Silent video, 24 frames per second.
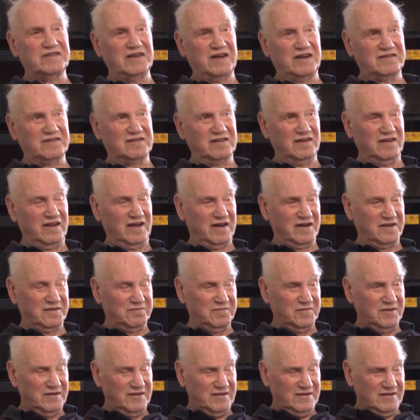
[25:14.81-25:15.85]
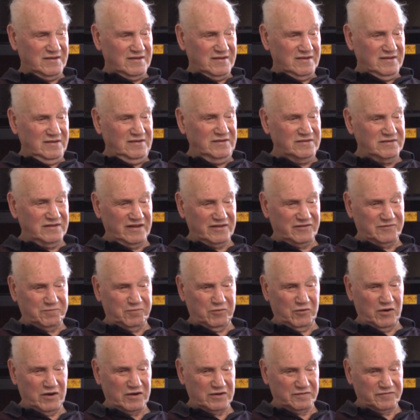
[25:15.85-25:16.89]
that climb as
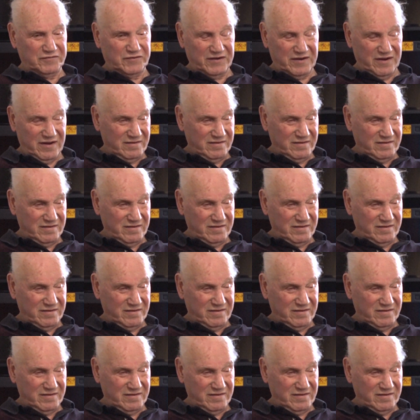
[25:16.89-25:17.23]
part of